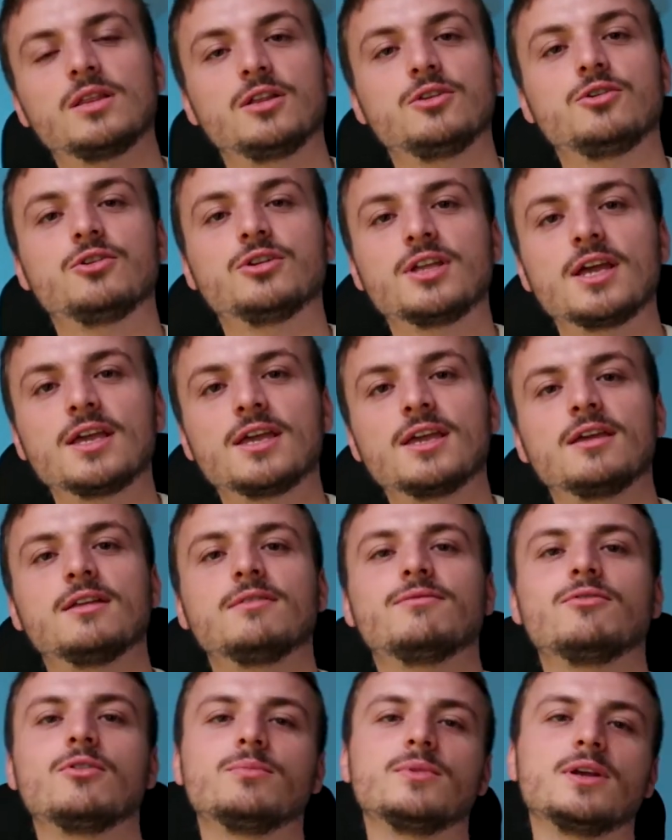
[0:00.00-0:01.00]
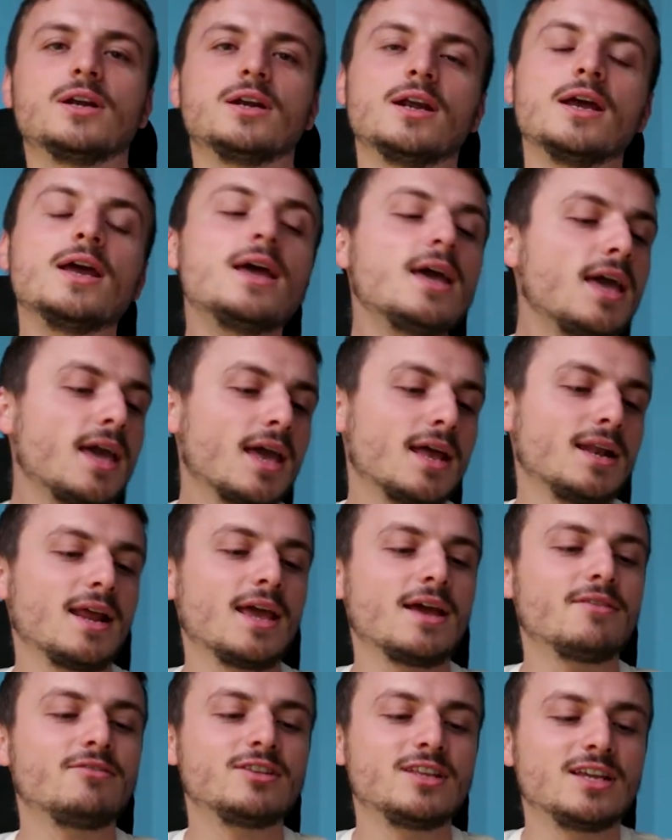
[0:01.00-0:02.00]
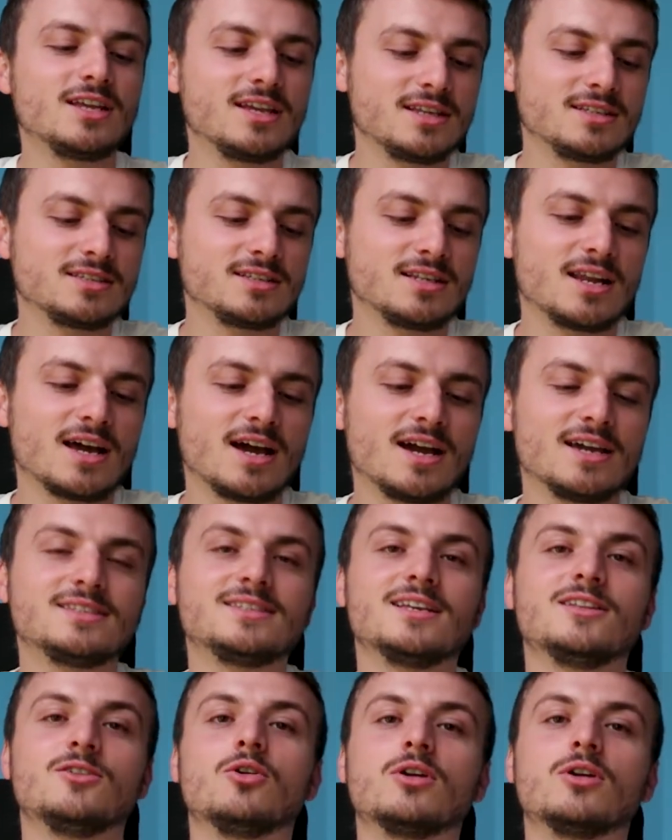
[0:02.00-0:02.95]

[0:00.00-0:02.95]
and you're taking it from there, and everything is nice and